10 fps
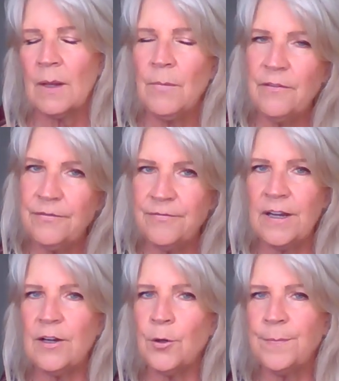But
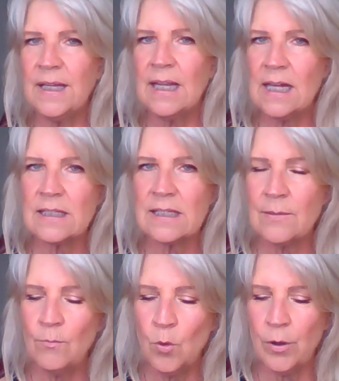fear
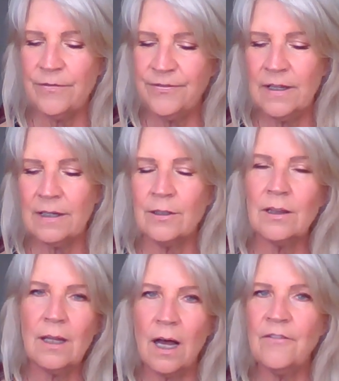begets more fear,
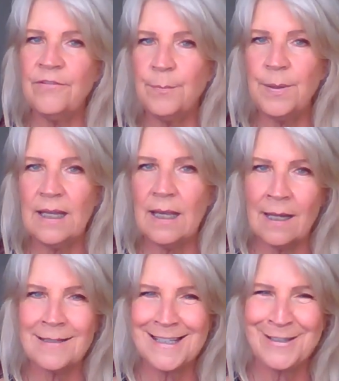love
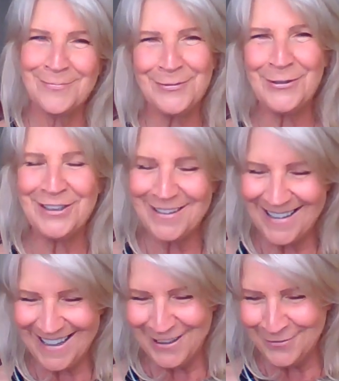begets more
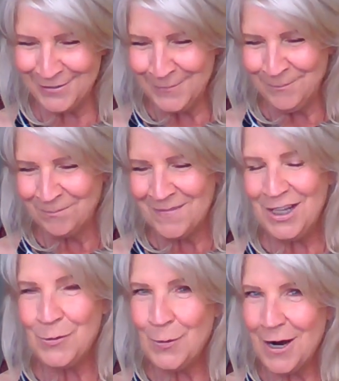love.
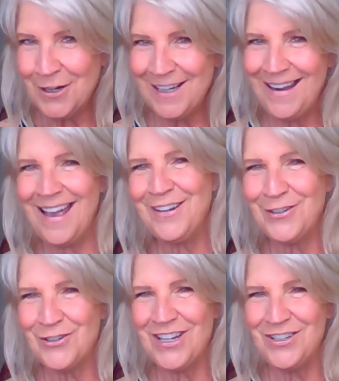You are an
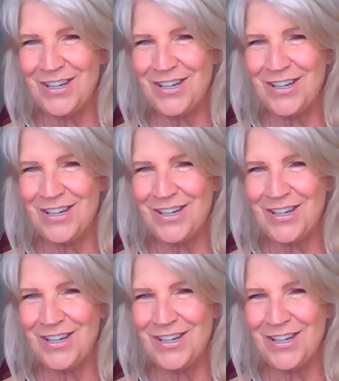energy